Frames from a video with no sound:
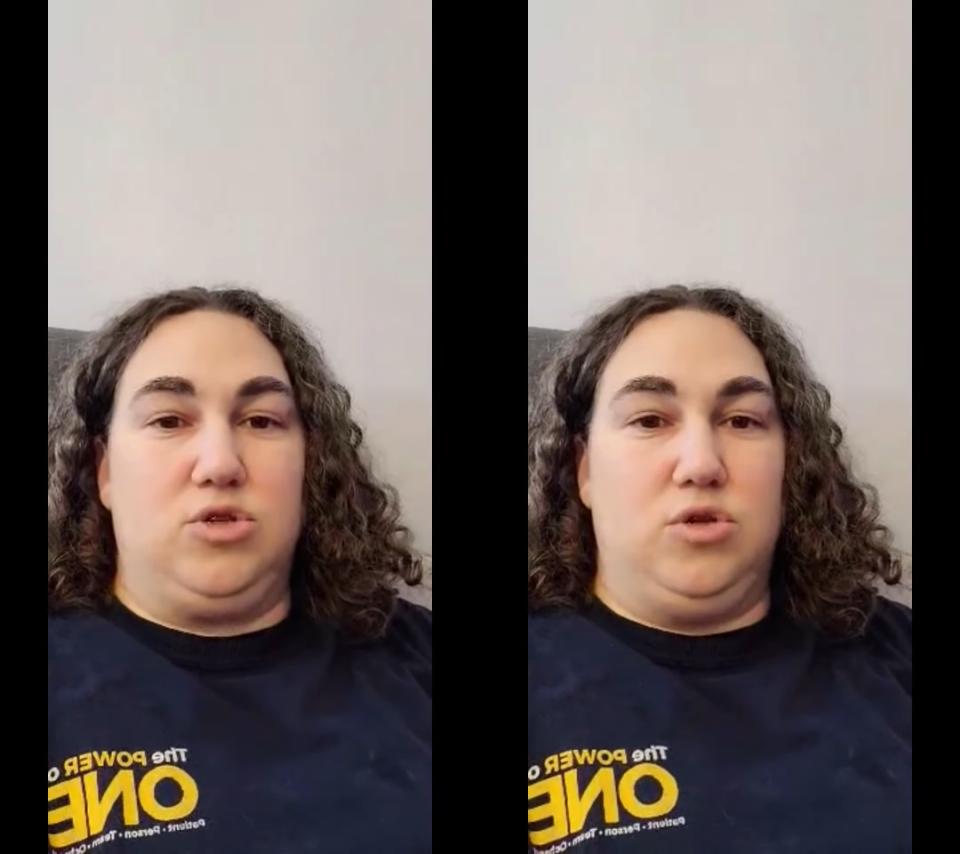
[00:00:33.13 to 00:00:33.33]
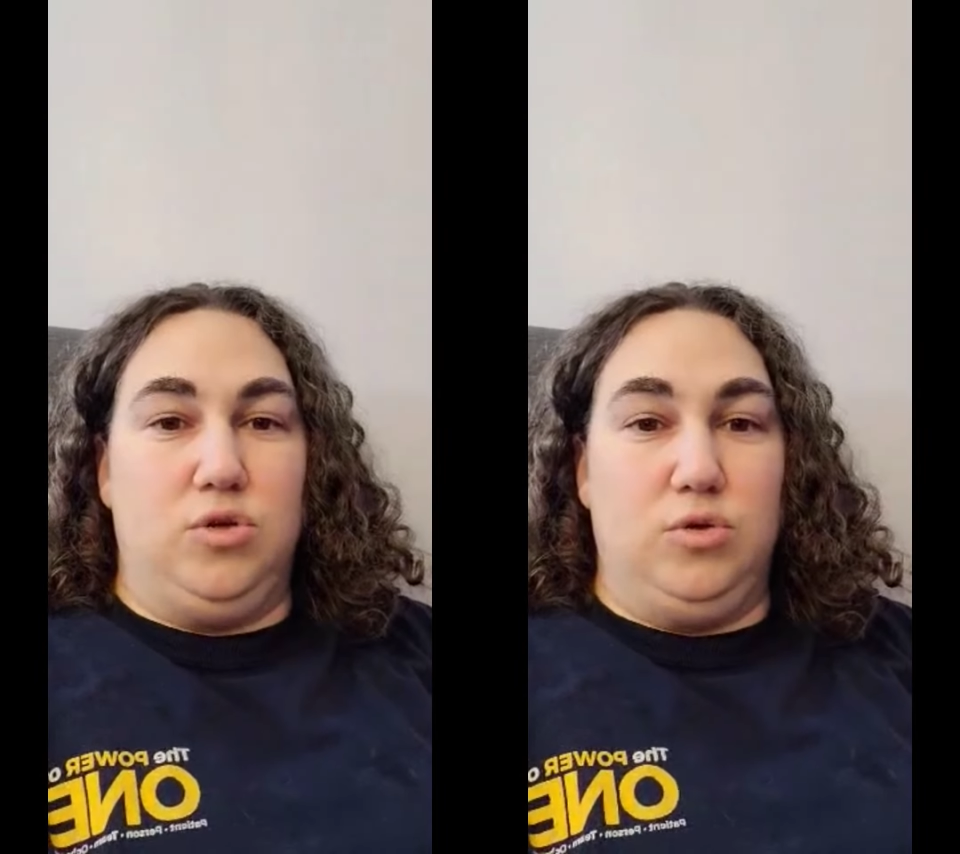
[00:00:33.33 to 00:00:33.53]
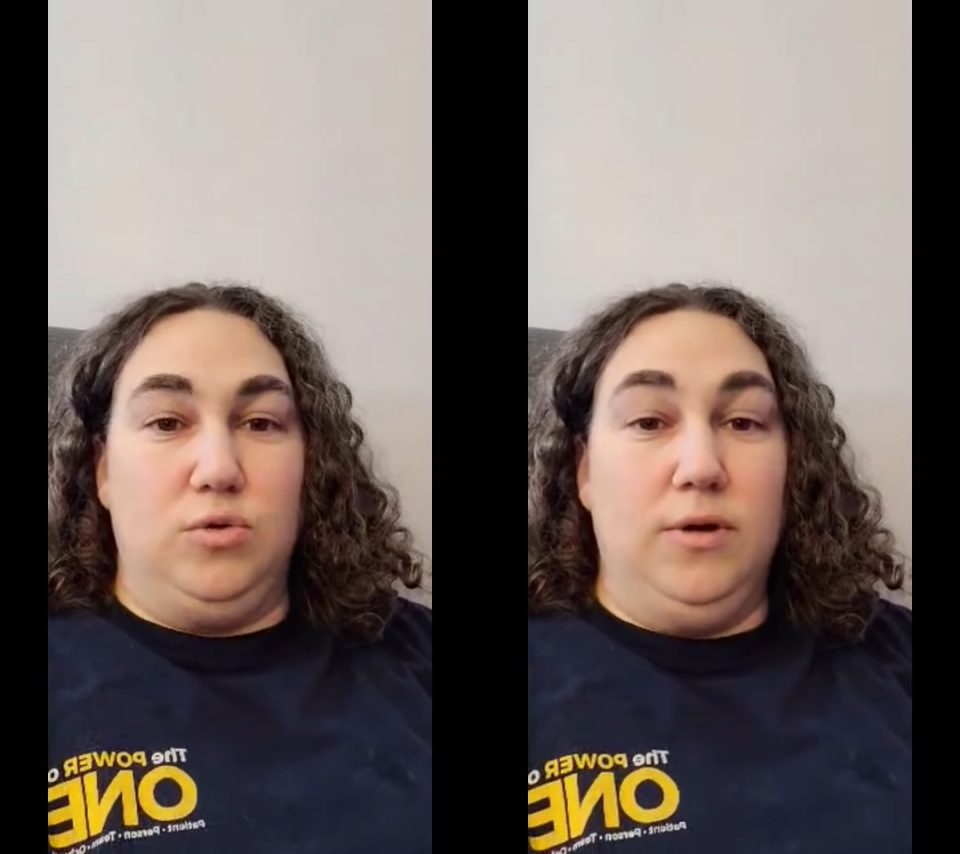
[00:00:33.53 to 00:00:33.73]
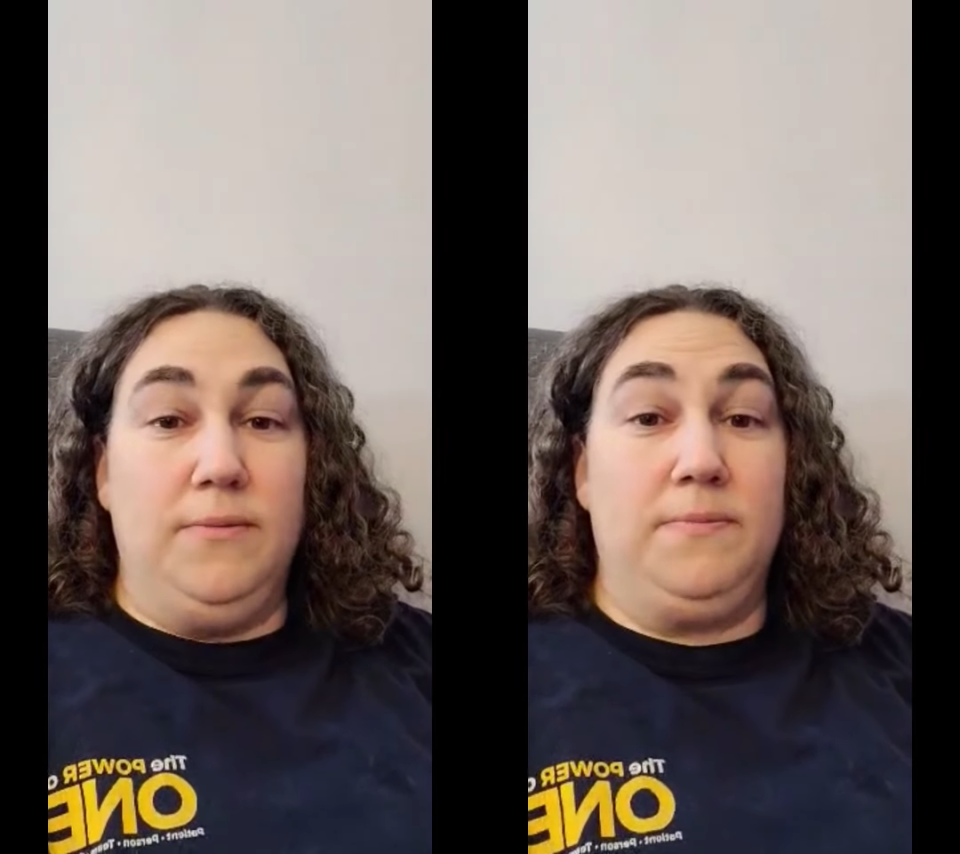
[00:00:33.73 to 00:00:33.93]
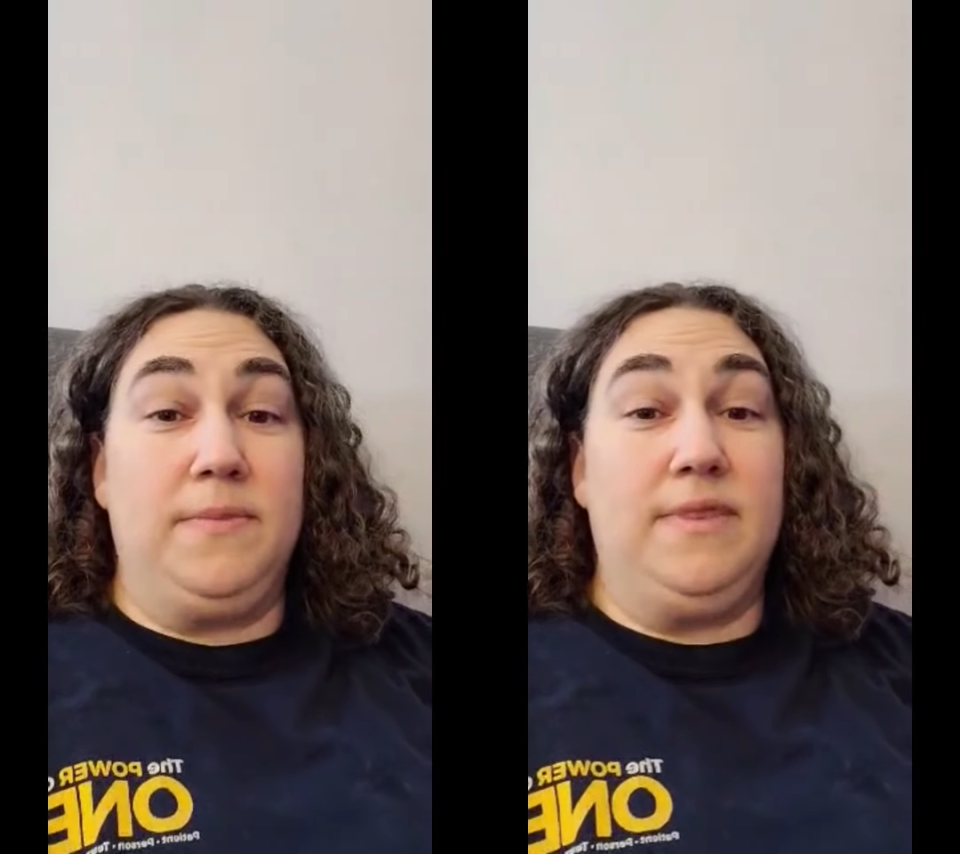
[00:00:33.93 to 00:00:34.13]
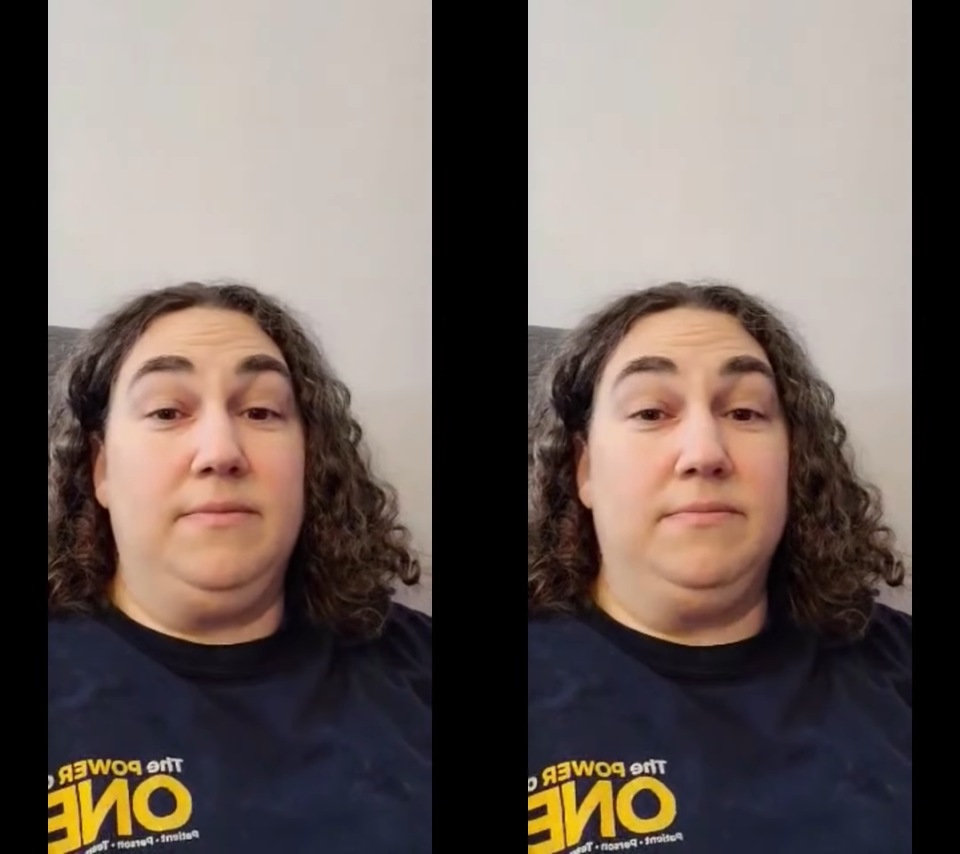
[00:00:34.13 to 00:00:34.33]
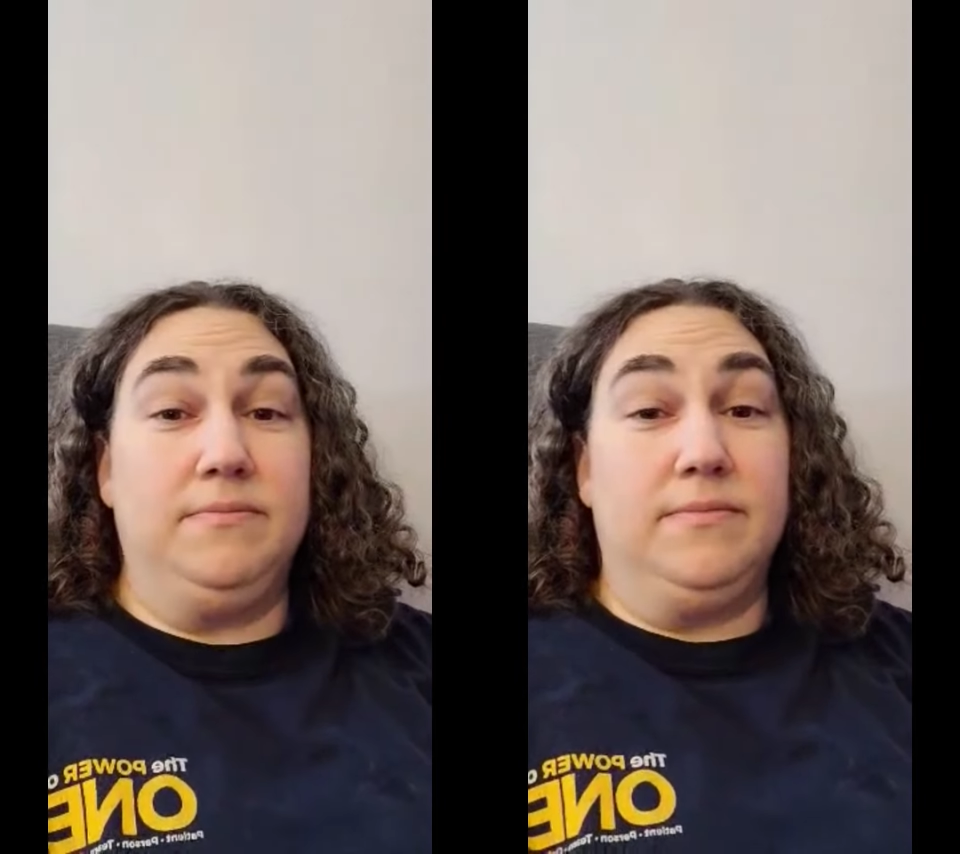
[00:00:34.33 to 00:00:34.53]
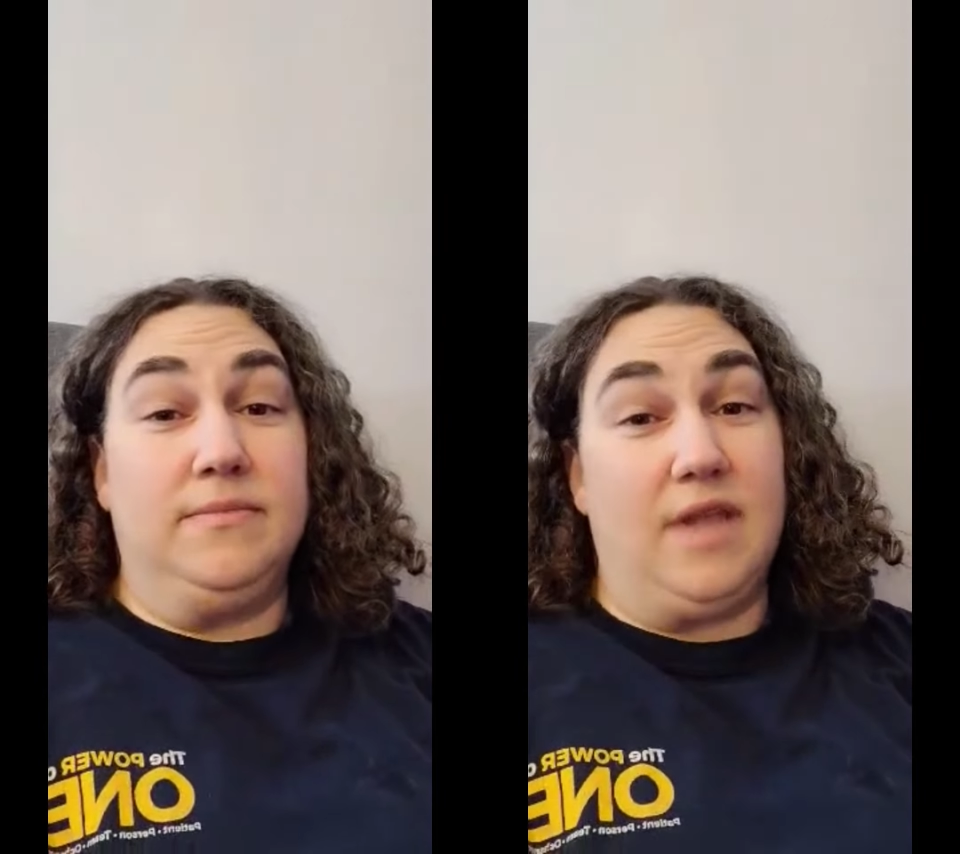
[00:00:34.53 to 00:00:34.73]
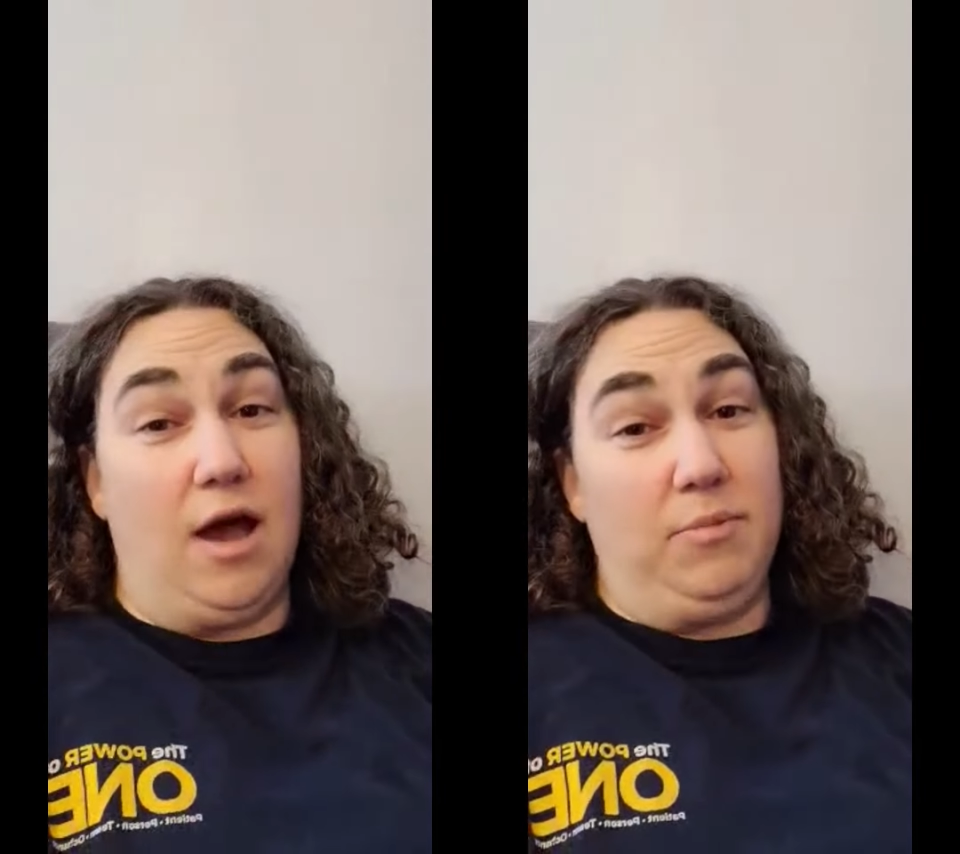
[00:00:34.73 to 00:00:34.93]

to now